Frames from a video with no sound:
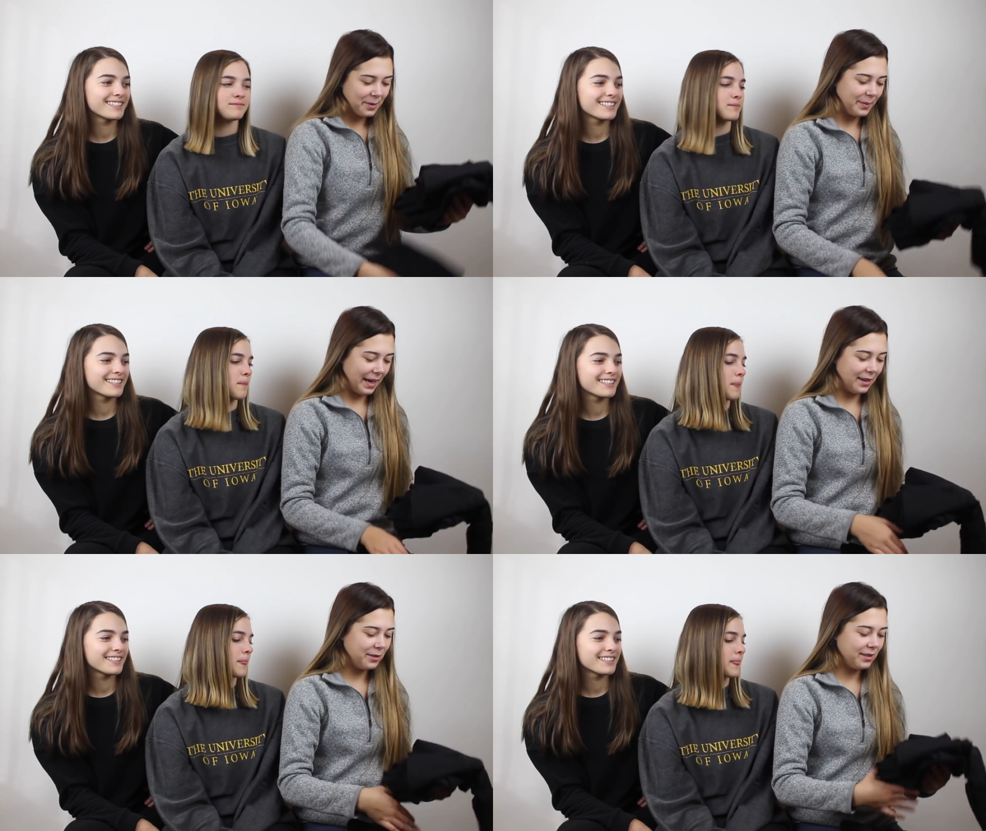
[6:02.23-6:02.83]

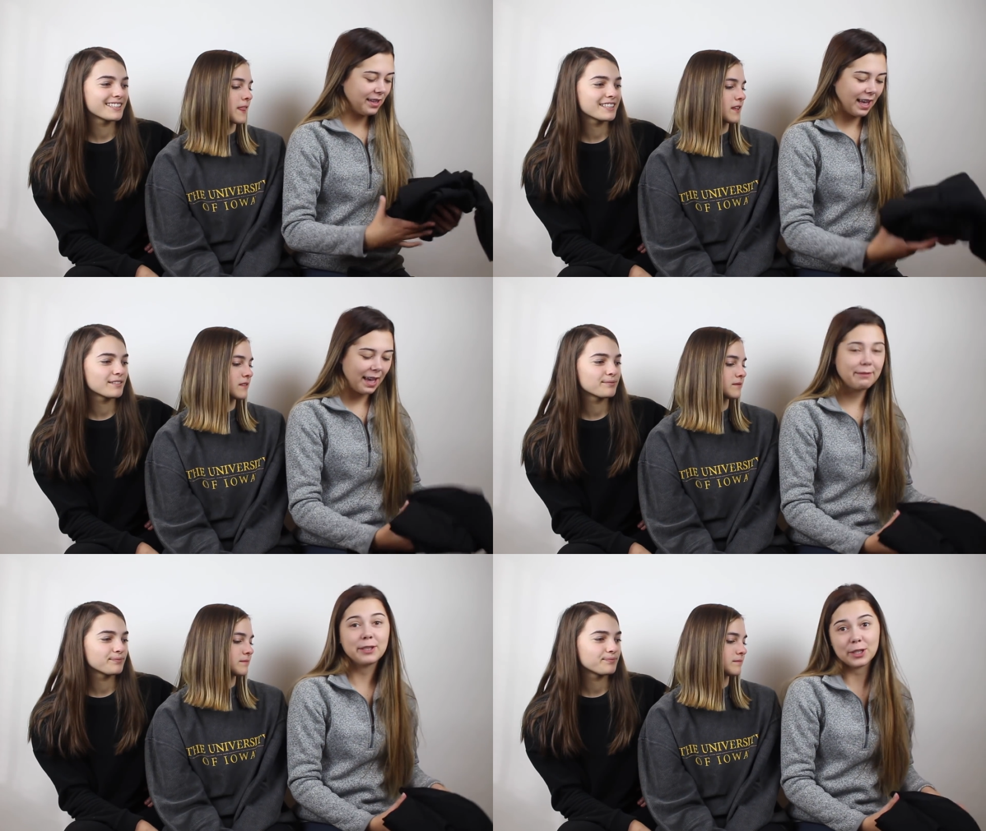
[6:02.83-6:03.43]
Speaker 1: Wow.
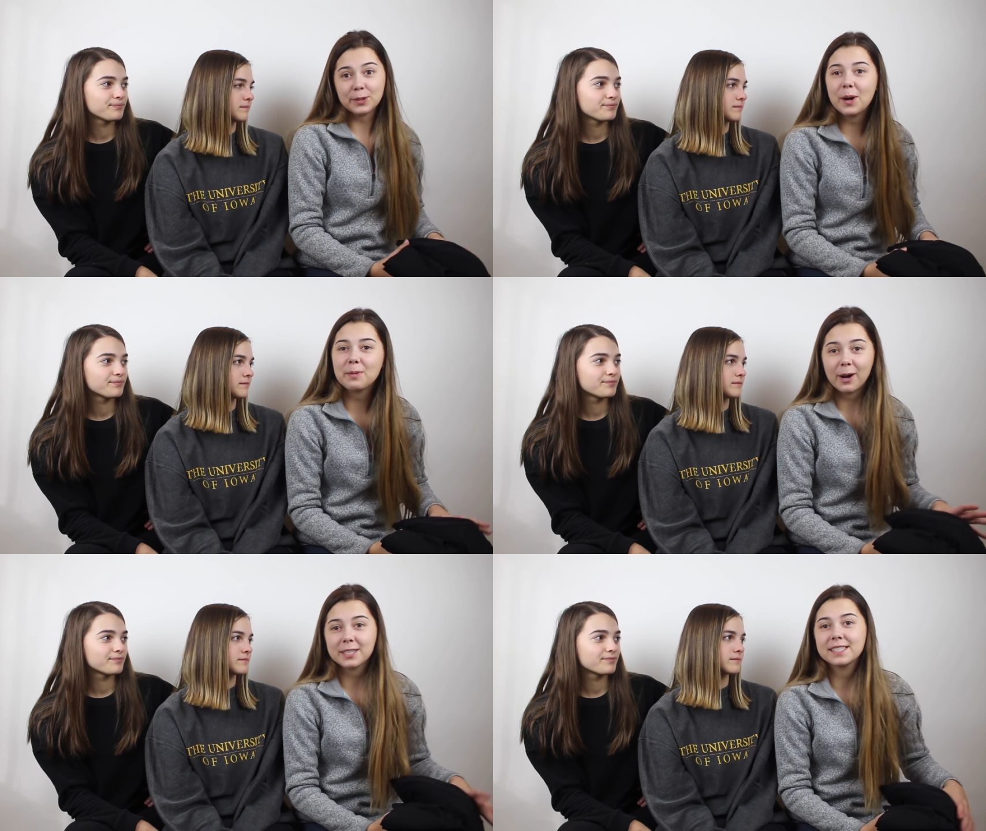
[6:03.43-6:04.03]
If you
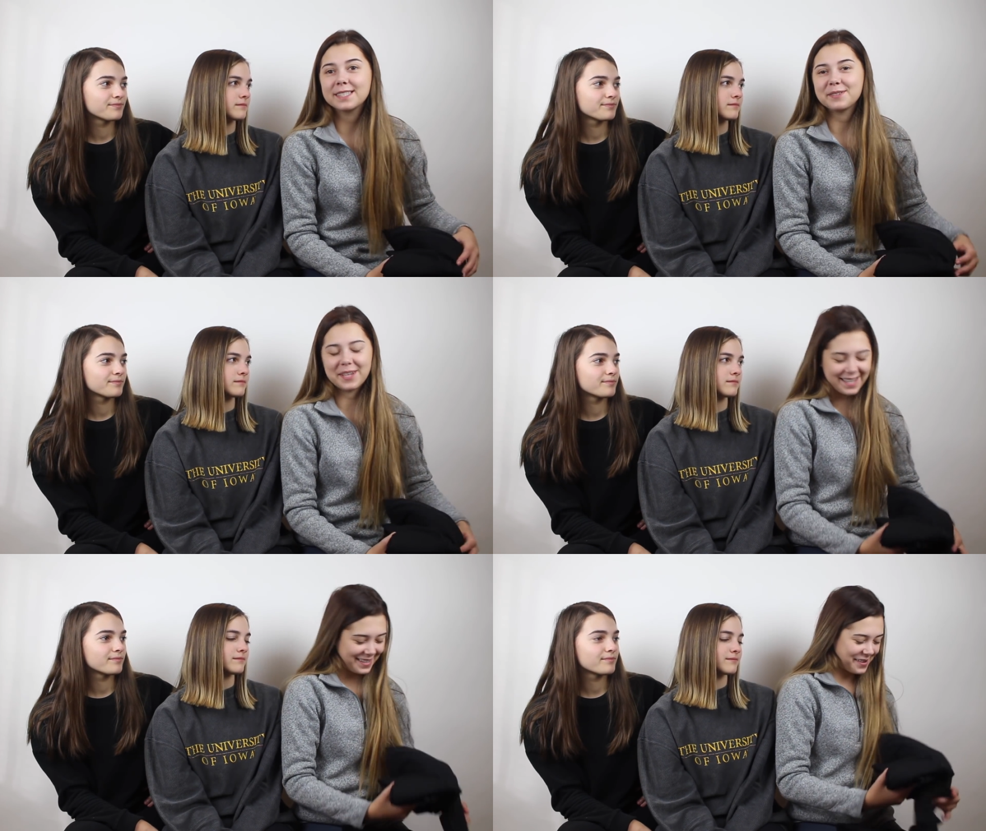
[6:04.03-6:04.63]
are watching this
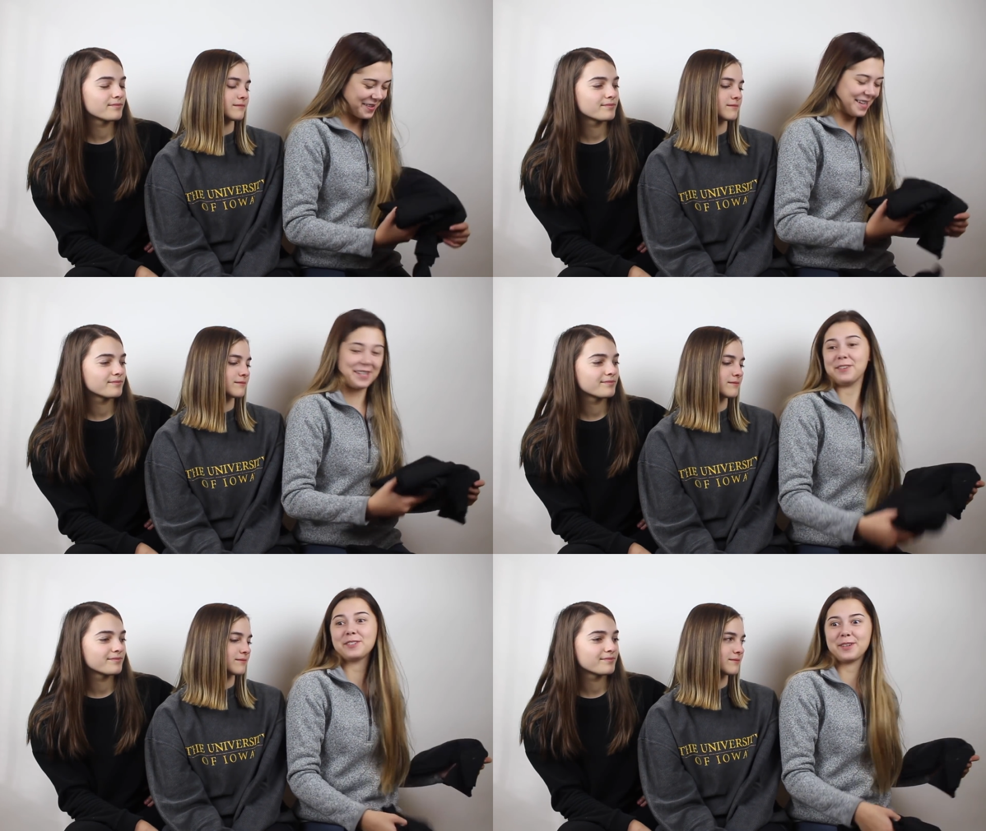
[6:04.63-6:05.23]
video,
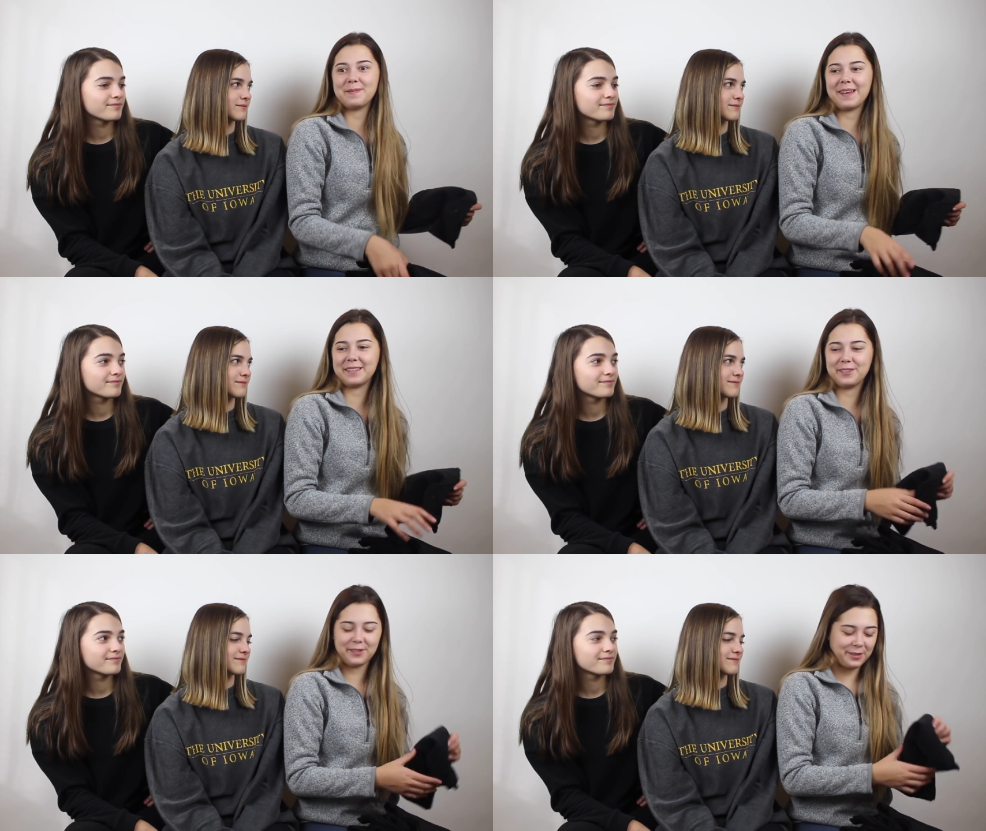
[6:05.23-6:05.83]
you stole my
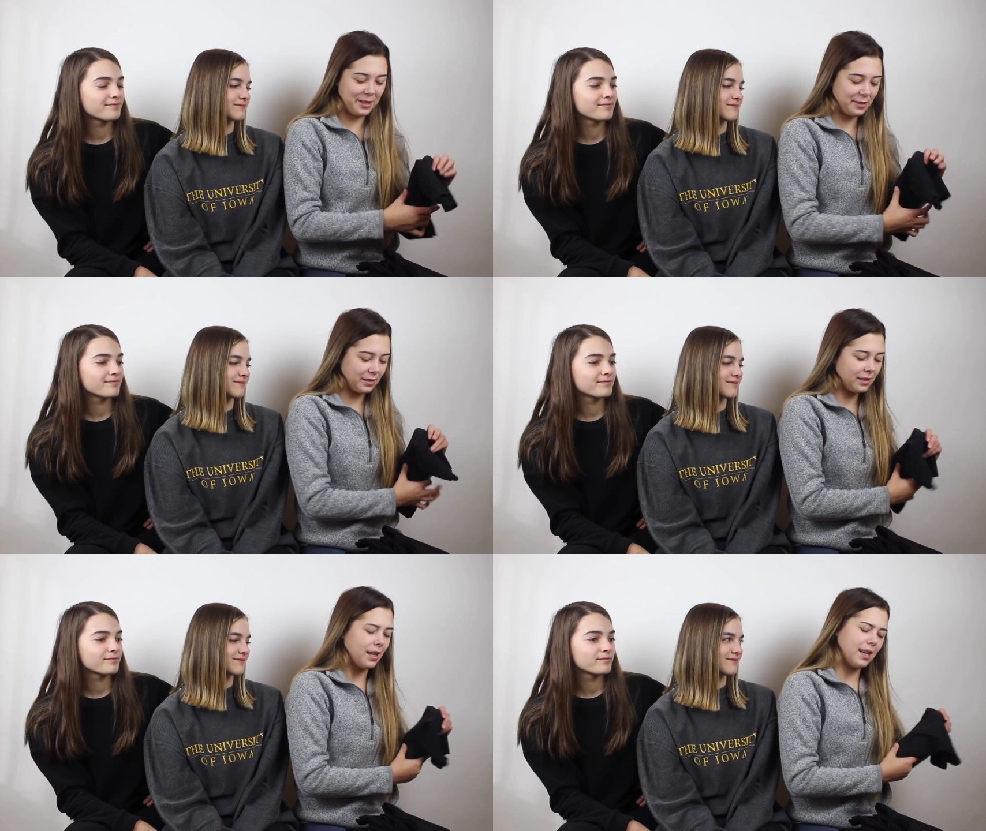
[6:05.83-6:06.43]
Lulu
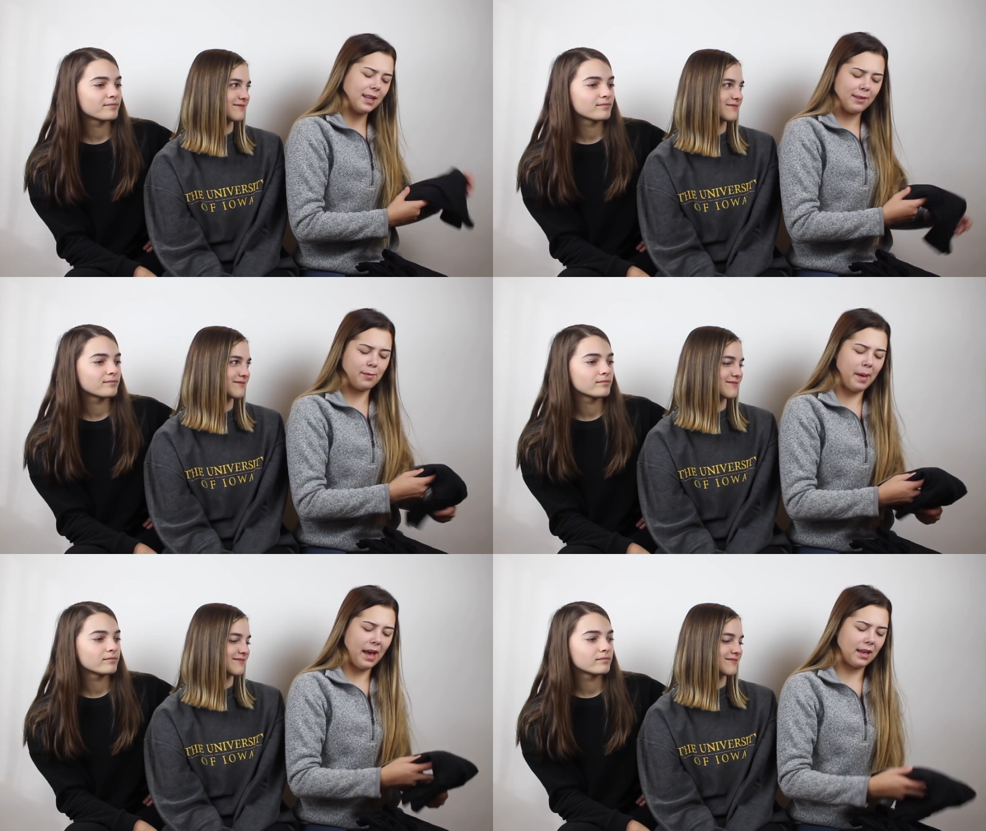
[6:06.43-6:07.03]
clothes. Give
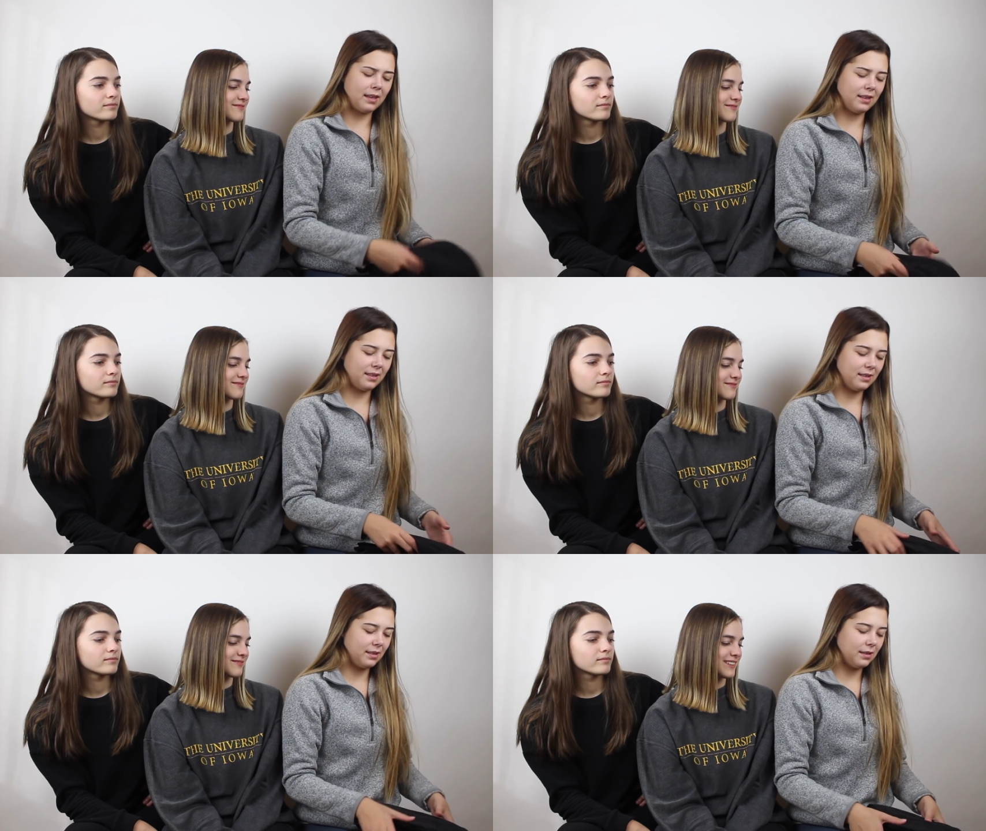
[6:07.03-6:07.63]
it back.
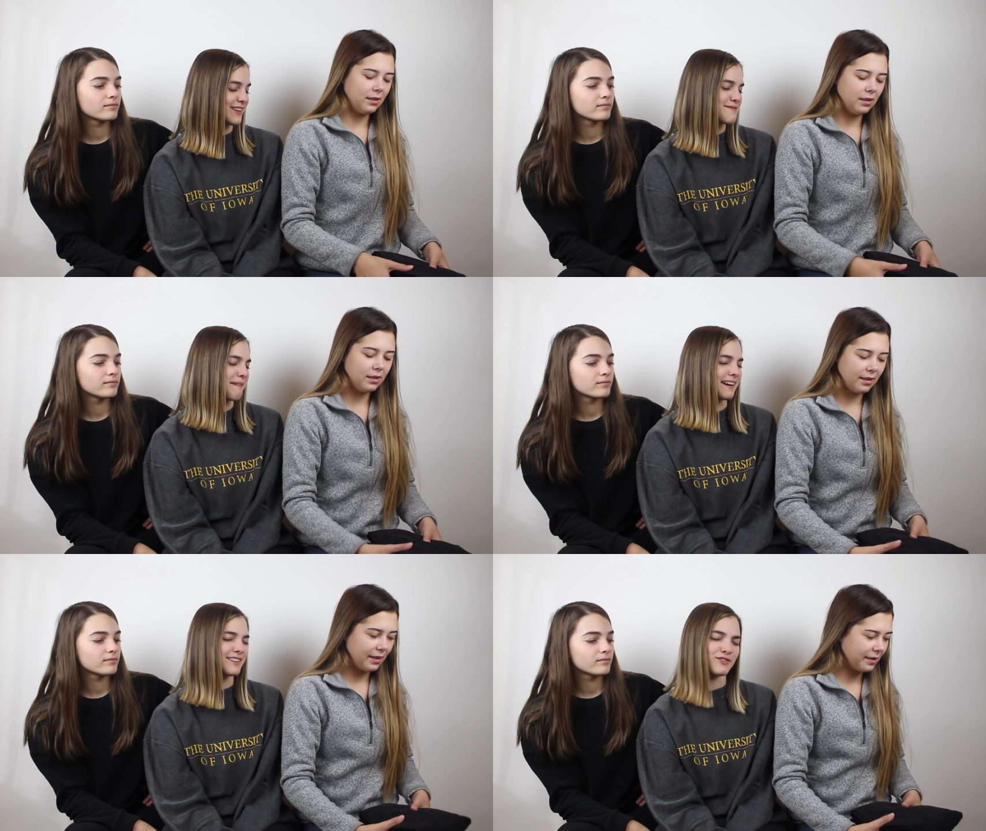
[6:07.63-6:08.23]
Give it
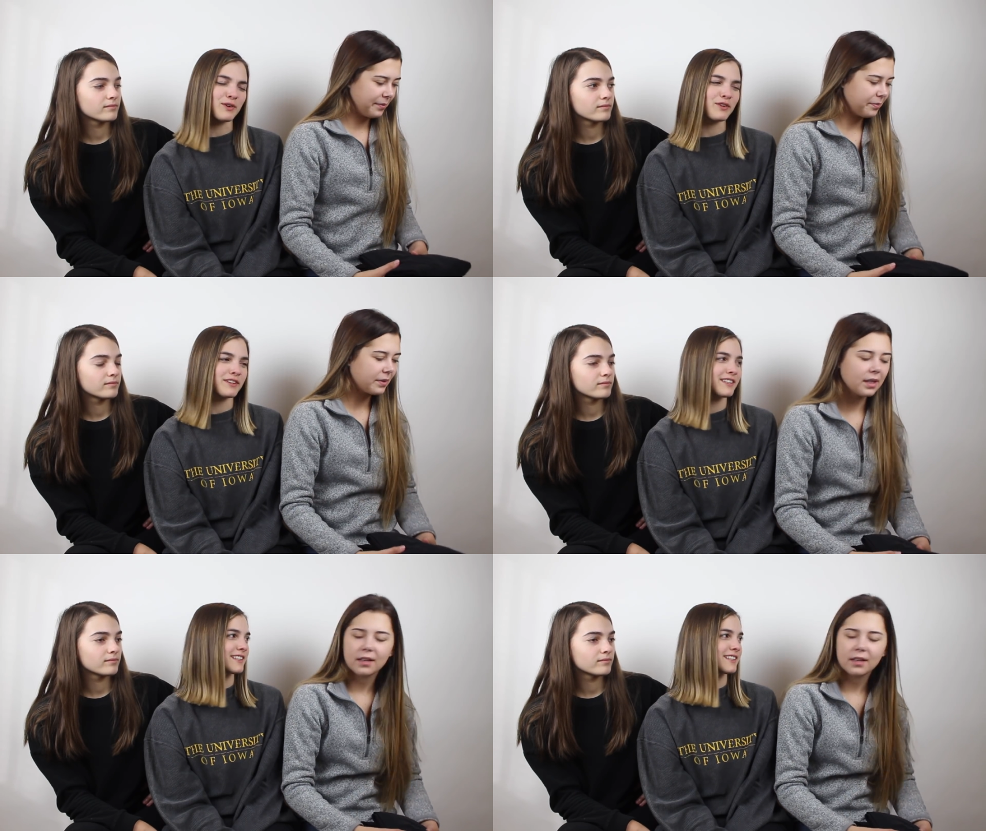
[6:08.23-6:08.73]
back, it's rude.